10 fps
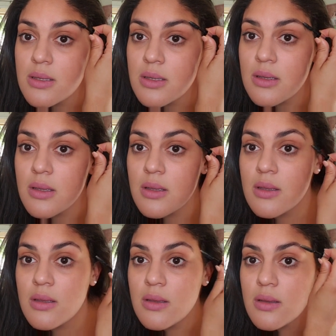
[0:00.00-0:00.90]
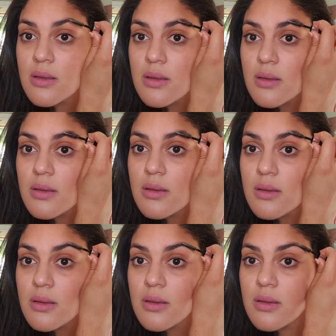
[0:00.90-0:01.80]

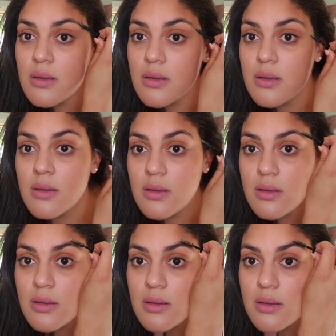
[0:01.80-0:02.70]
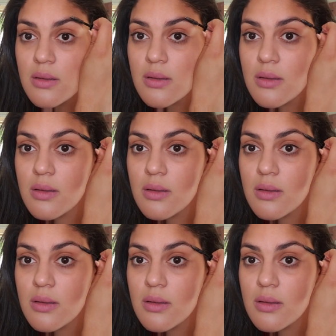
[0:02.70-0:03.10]
(silence)